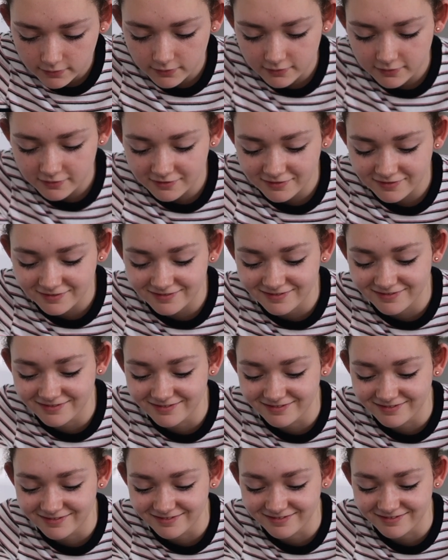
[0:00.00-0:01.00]

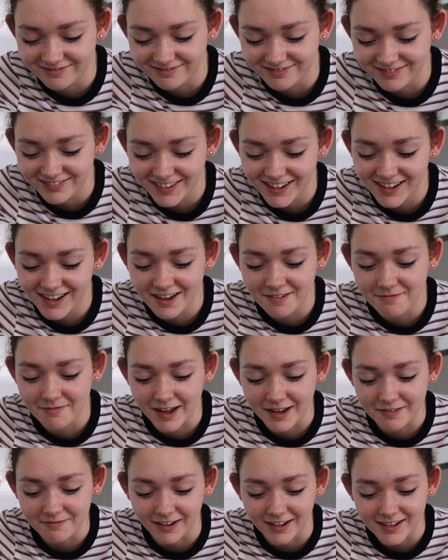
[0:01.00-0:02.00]
I
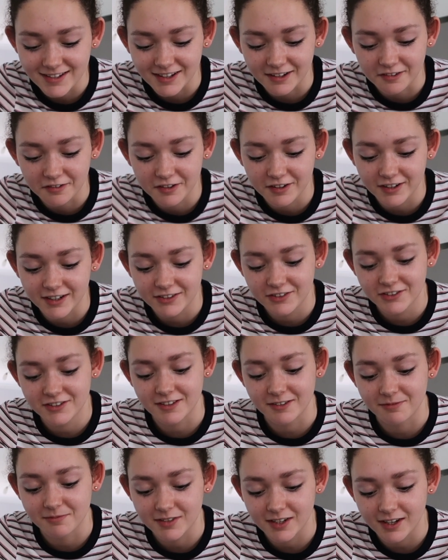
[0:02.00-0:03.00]
make myself cringe
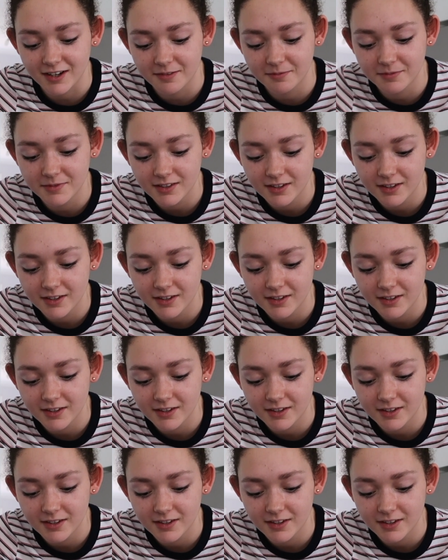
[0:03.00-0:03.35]
sometimes.